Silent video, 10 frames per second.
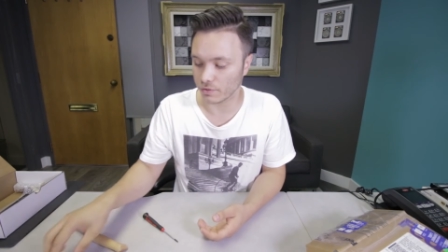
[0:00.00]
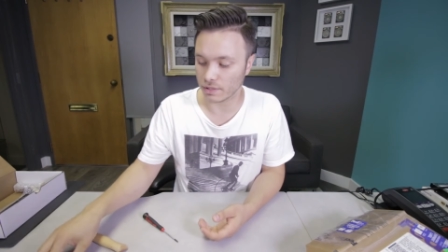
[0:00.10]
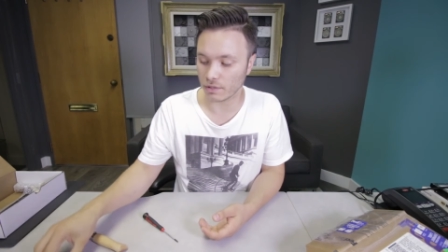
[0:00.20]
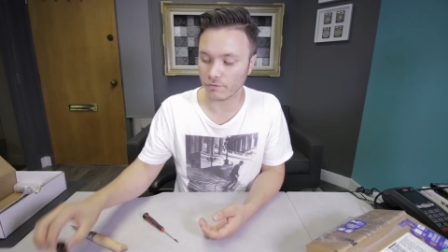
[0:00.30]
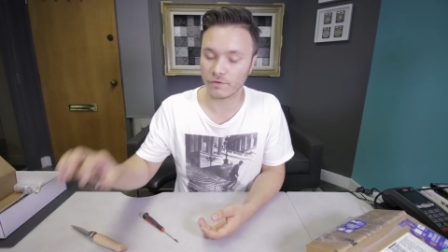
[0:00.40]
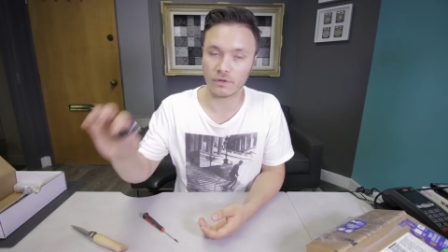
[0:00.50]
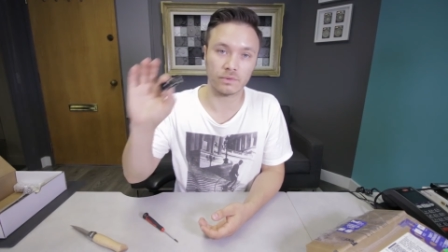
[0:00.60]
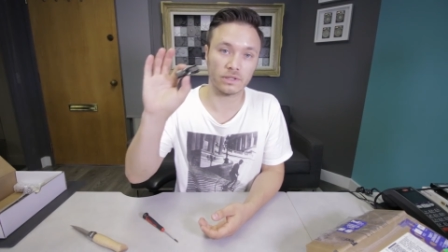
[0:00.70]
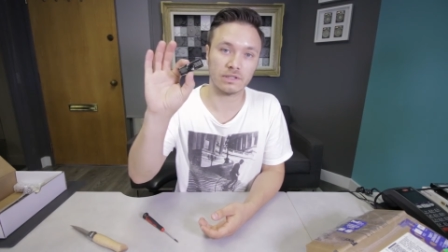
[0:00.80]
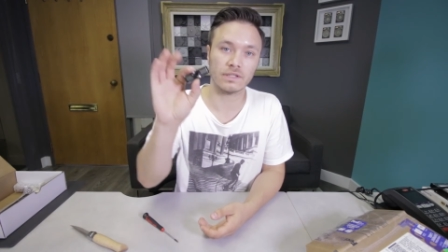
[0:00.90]
And I'll film
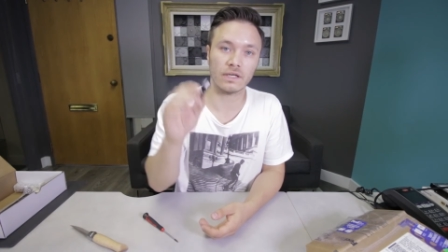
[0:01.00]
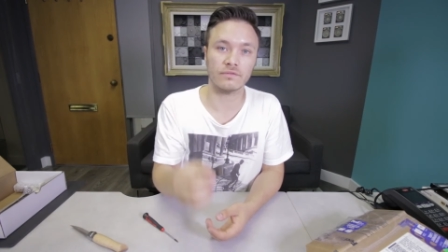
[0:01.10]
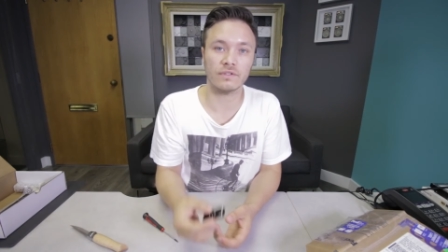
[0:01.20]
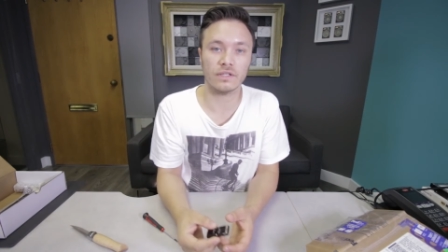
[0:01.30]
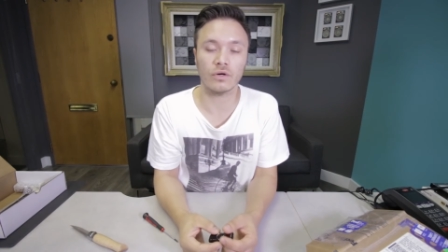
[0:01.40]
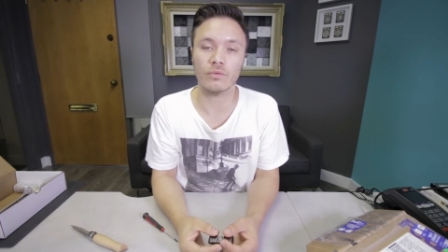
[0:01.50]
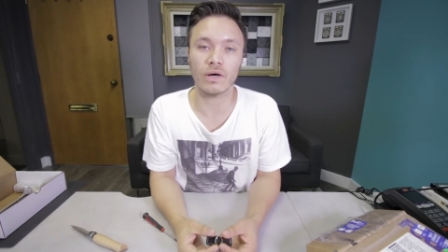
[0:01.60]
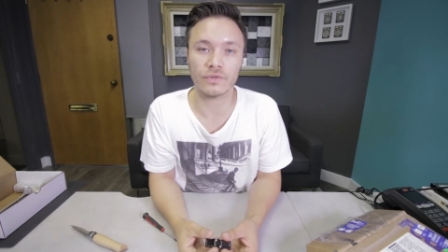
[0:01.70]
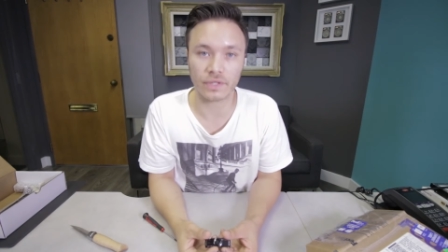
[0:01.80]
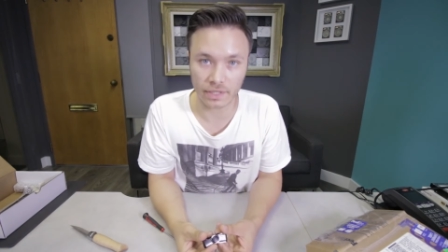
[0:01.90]
a detailed video
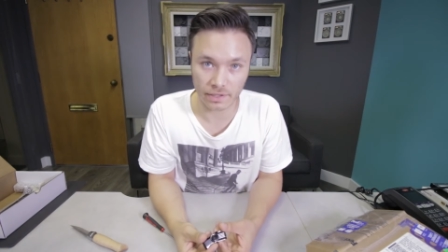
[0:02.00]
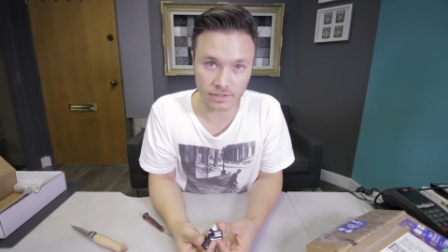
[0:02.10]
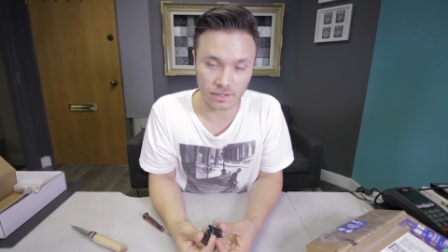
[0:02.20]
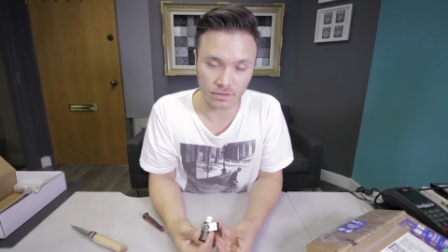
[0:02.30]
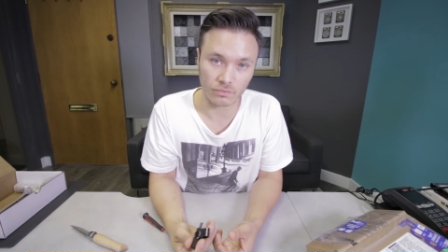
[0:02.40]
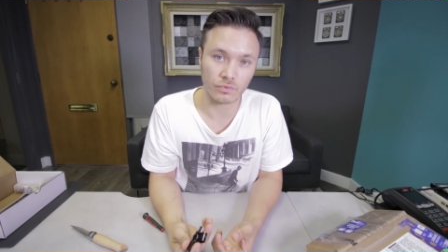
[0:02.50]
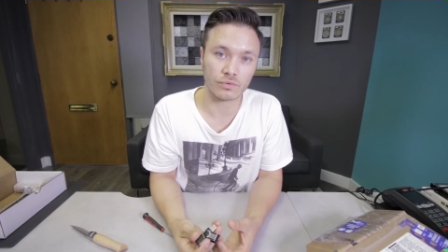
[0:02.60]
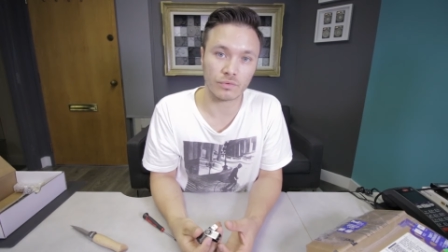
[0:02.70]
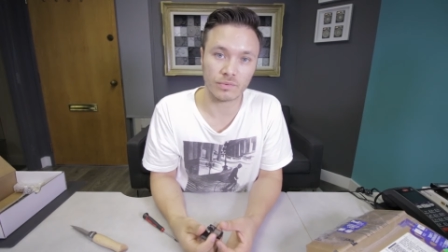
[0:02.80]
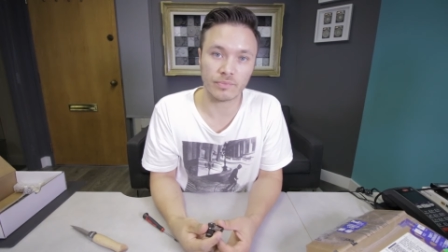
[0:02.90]
about the Kingston,
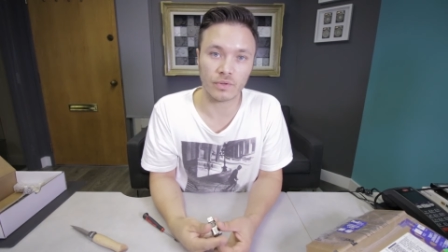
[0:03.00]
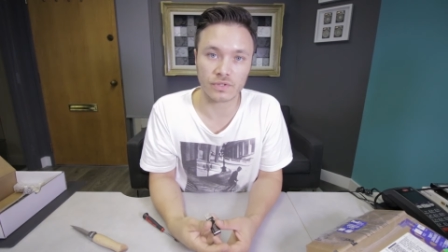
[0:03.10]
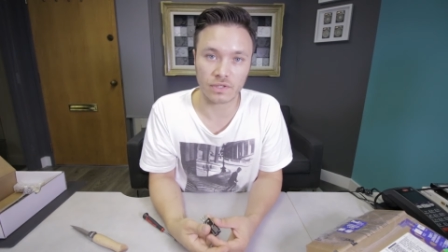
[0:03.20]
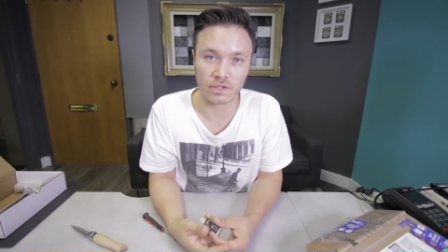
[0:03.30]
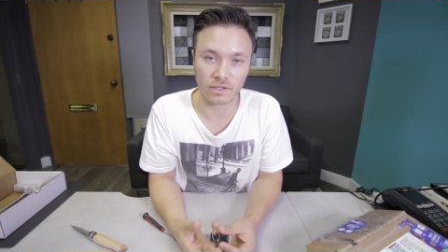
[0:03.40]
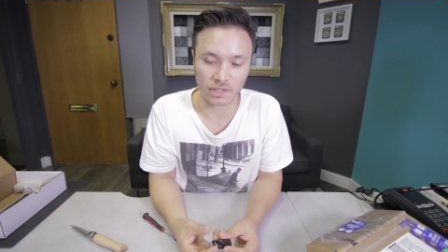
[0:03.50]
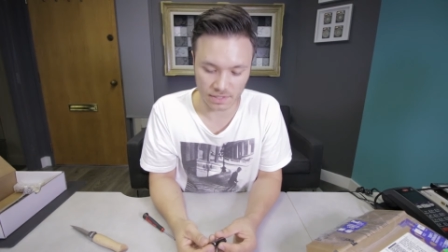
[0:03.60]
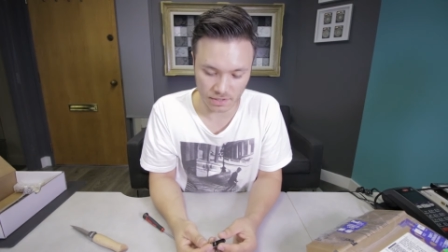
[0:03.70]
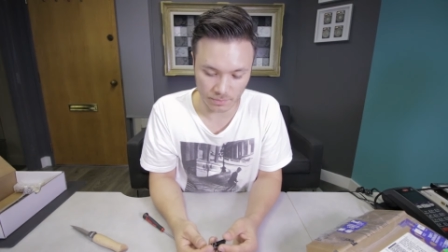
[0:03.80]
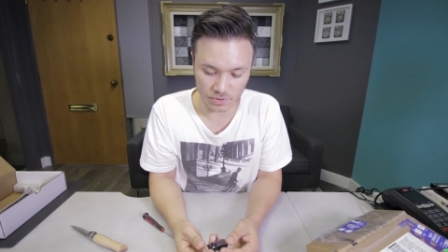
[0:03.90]
which will be posted in the
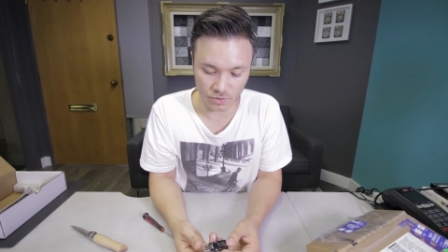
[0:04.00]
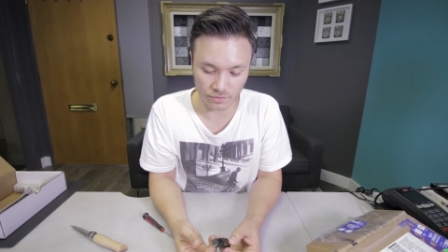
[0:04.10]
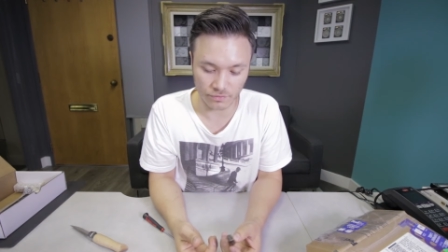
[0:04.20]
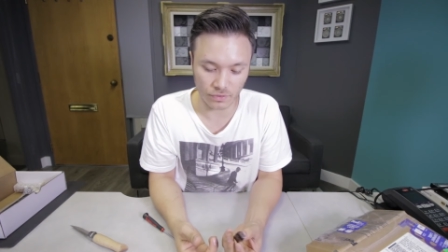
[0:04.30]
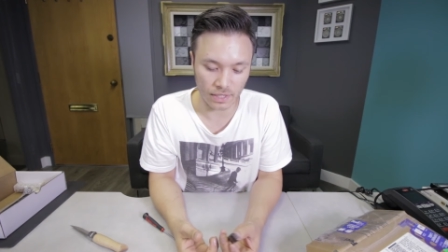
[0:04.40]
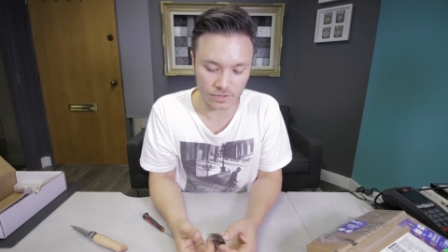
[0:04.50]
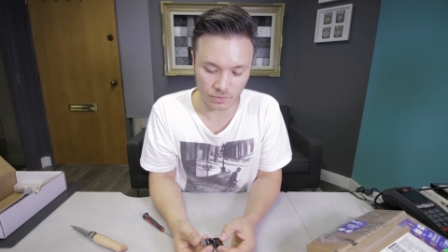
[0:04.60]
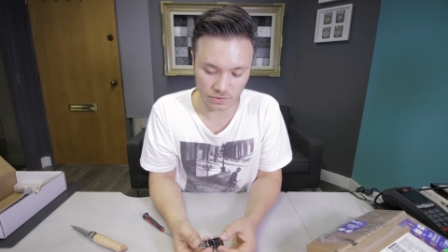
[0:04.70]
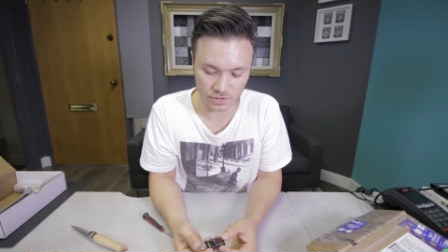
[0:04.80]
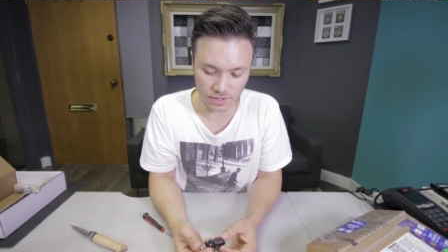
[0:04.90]
next episode if you guys
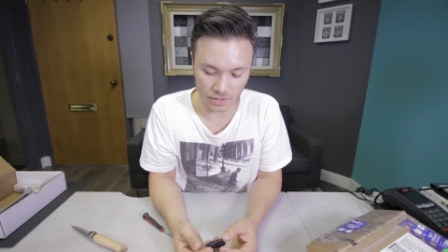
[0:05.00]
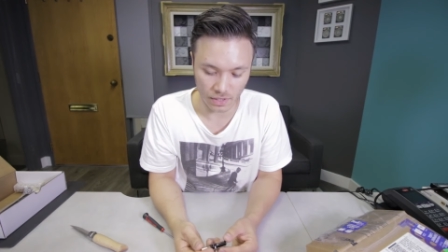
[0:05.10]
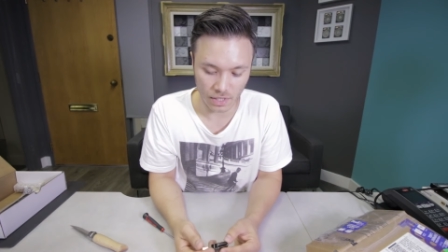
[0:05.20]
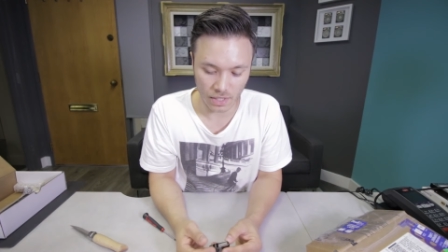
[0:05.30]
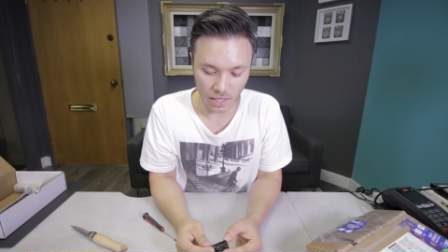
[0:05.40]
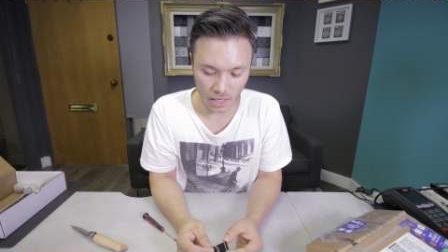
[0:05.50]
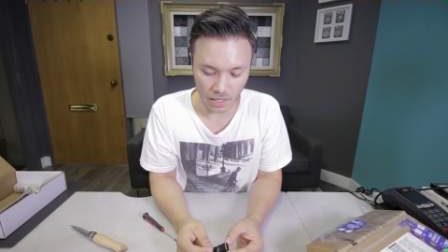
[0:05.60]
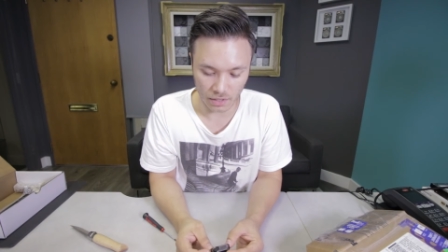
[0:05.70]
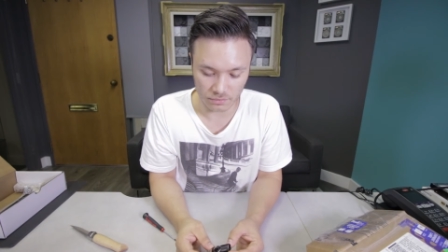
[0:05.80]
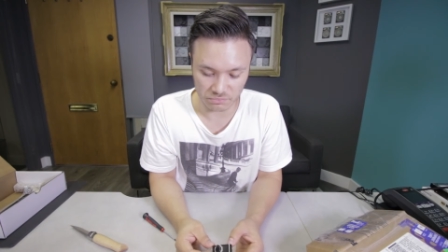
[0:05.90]
want to see
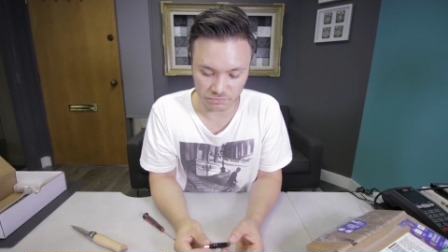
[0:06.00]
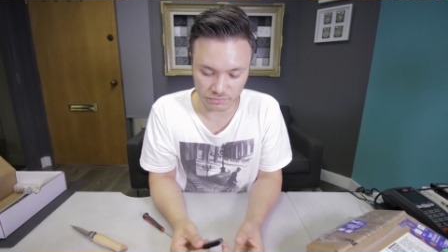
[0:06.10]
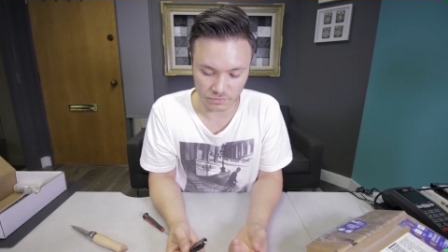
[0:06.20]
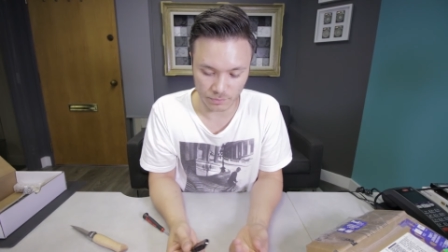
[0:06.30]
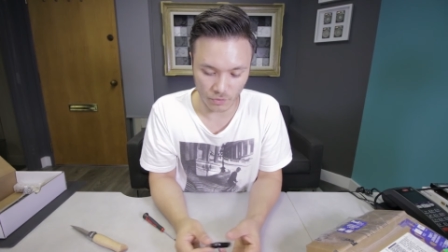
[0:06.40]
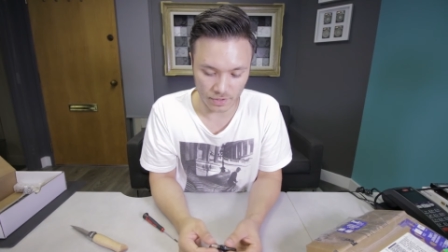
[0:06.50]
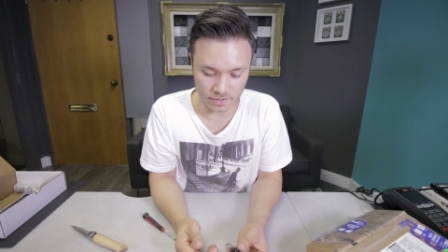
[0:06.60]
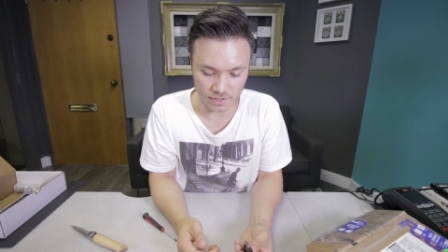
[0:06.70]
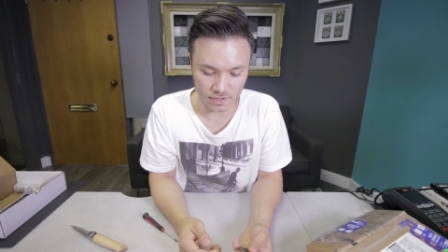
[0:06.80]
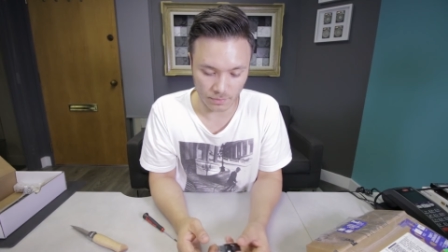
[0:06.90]
uh, the
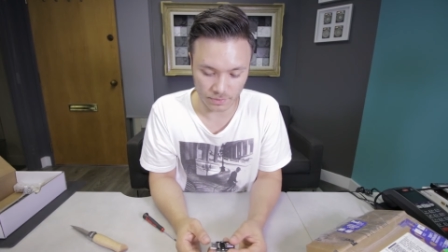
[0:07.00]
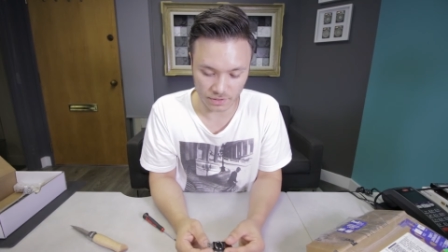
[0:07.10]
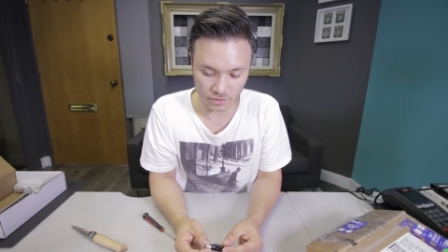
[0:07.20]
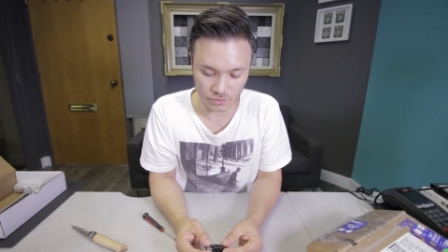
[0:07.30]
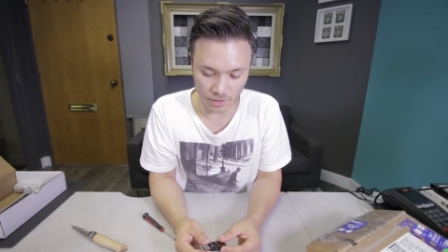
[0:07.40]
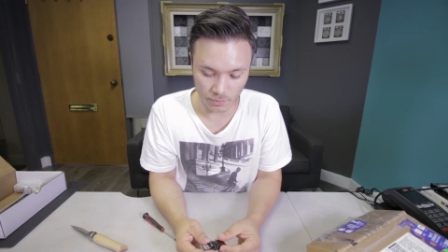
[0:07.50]
process that I'm going to use.